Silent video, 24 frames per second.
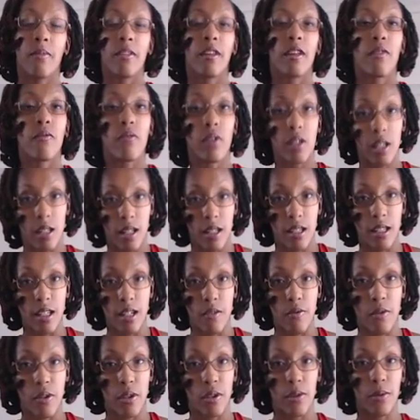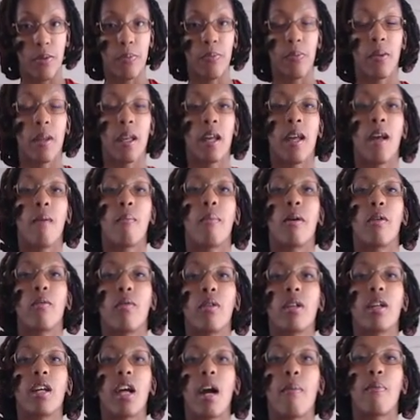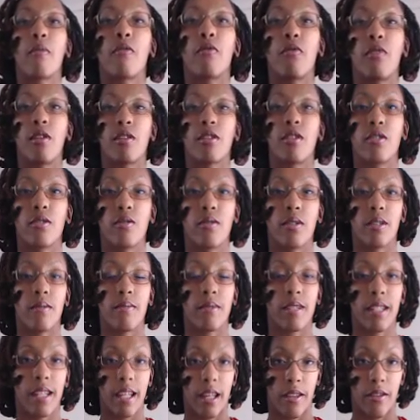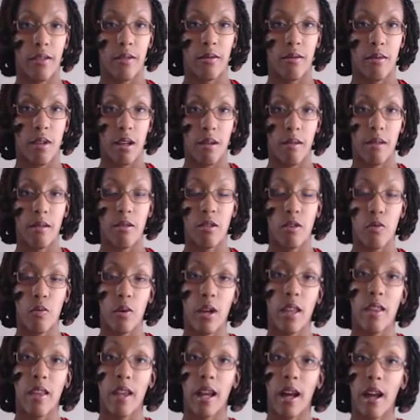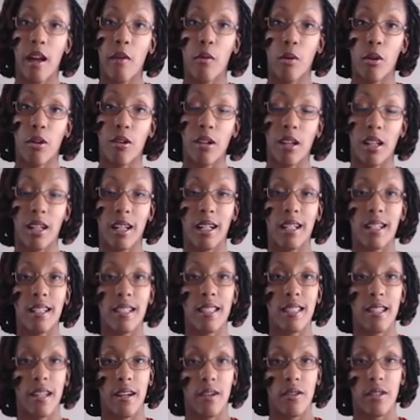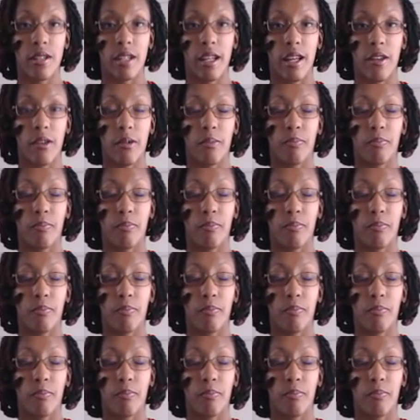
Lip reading: fitness stuff with you. But really, I prefer to do them together. And the way that I work with clients, they are together.